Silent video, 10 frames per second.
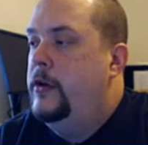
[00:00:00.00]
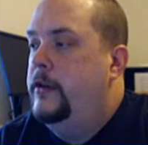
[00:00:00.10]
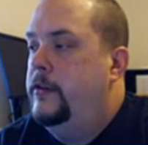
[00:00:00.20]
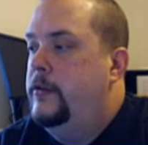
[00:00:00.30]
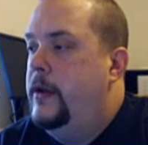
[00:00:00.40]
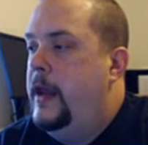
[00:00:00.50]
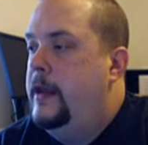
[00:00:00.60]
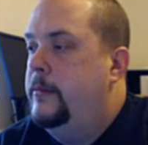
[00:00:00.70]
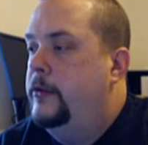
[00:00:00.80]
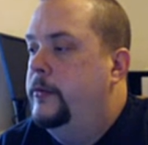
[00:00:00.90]
if you want to
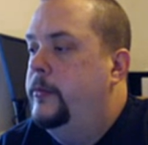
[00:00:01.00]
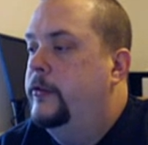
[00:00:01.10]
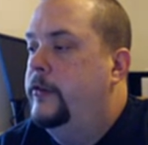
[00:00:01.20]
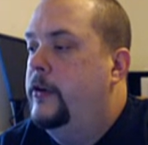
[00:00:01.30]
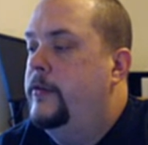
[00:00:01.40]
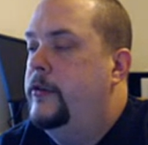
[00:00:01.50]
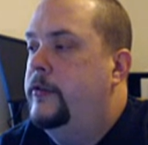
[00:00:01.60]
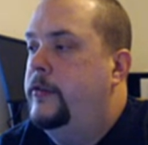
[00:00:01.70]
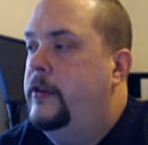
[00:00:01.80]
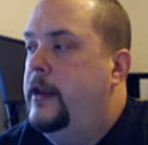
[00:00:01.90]
add multiple
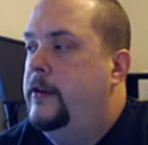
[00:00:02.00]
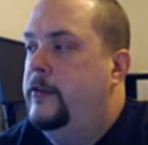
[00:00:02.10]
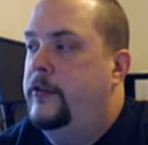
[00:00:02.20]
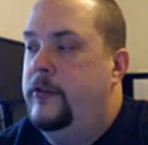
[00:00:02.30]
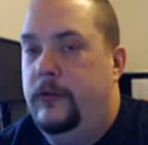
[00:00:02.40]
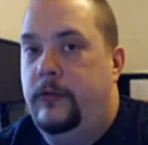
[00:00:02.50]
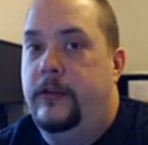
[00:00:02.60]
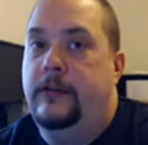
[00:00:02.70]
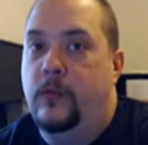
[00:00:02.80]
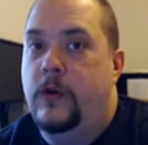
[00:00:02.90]
servers and just
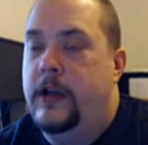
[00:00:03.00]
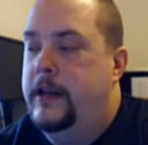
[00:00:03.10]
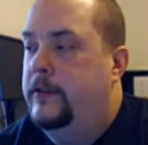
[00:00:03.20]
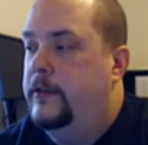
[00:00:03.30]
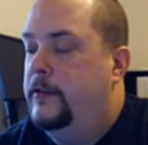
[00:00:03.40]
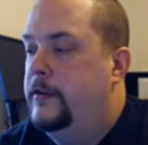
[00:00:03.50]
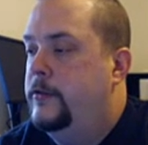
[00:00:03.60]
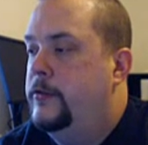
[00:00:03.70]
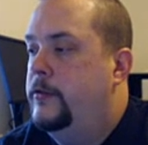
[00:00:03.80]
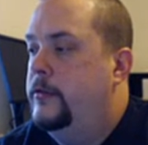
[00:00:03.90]
use this one as a
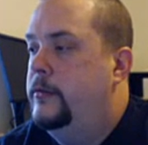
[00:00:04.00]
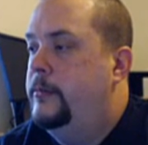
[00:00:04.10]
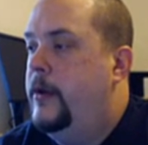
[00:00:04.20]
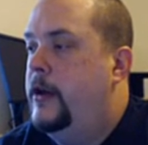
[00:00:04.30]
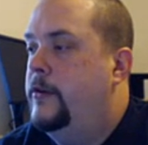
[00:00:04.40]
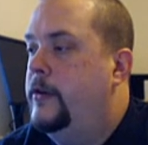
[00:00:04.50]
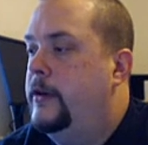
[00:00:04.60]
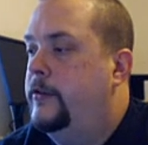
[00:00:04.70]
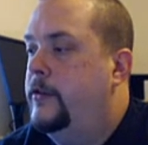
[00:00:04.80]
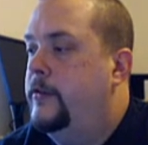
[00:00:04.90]
central
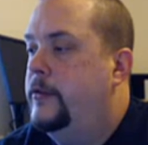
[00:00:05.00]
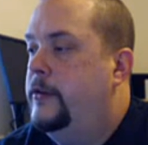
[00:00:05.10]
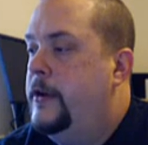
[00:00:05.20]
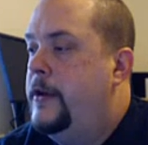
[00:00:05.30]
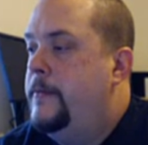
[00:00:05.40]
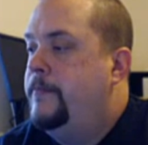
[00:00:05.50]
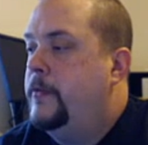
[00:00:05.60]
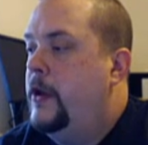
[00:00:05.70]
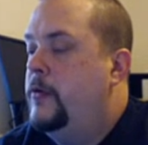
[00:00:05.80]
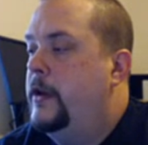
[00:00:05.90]
monitoring server.
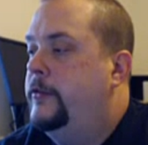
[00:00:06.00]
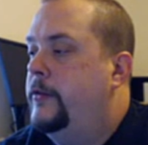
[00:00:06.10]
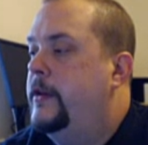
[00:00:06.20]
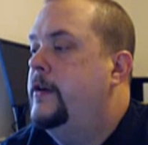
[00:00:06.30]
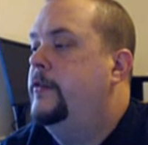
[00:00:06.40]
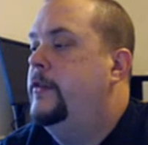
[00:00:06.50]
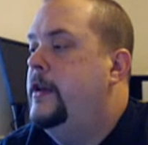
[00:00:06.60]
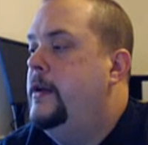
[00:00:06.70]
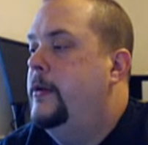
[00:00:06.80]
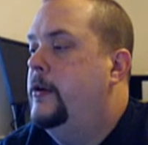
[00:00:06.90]
Okay, so there's
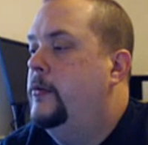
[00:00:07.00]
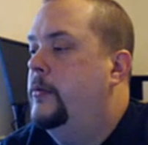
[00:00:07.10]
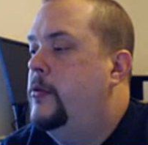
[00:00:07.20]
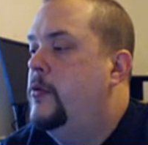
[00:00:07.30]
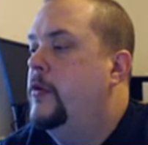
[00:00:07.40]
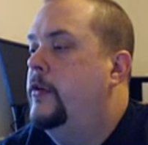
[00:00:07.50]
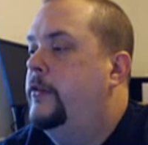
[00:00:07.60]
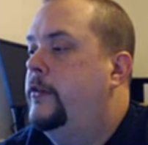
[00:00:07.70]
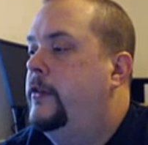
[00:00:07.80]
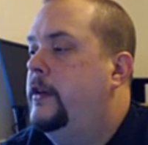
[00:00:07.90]
the email
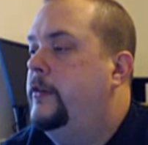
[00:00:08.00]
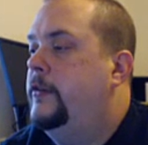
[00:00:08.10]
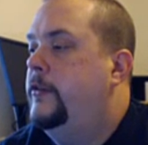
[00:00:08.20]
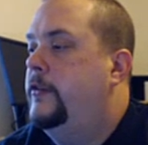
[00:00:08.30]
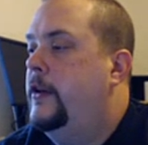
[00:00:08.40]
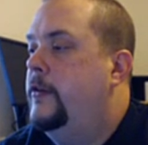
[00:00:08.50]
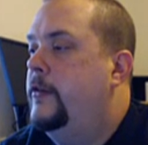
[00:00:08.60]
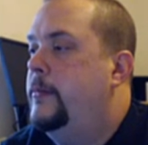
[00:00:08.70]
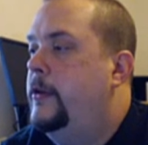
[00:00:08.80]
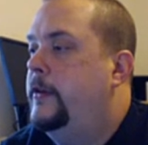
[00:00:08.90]
reports. It's just
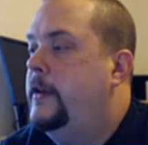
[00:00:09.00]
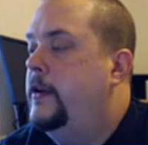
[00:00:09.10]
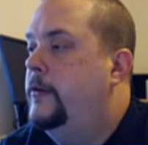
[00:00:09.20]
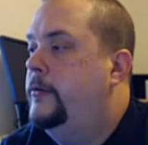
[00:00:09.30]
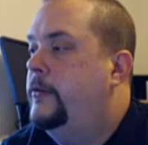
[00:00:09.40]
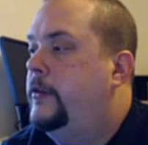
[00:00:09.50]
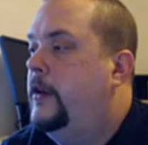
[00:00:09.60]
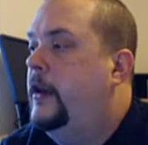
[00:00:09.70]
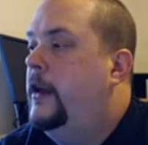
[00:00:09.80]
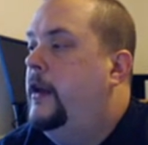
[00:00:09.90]
under the
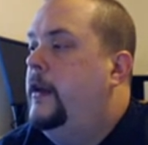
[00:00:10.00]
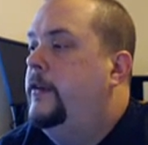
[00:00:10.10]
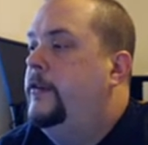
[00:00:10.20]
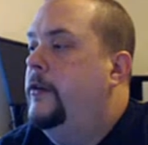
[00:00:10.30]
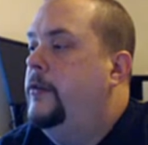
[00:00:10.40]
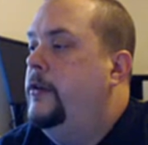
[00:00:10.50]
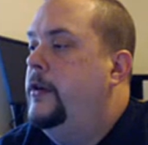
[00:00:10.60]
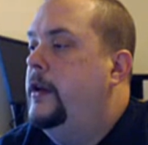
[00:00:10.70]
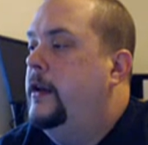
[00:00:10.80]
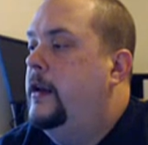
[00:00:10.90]
multi-host, so
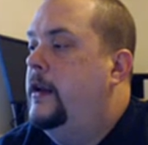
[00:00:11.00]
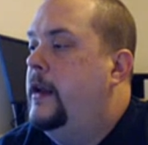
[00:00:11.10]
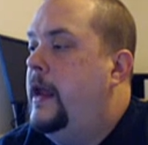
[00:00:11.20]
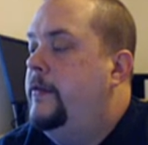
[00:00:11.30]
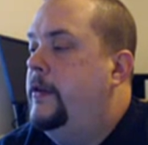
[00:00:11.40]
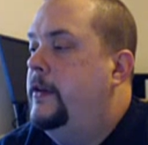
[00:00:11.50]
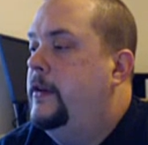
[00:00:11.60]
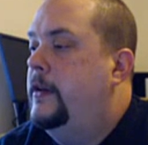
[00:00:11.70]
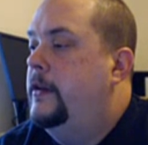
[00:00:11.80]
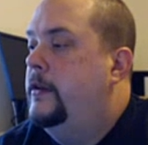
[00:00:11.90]
you can have
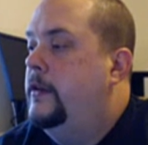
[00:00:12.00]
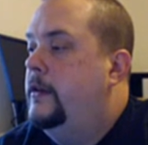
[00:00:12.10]
it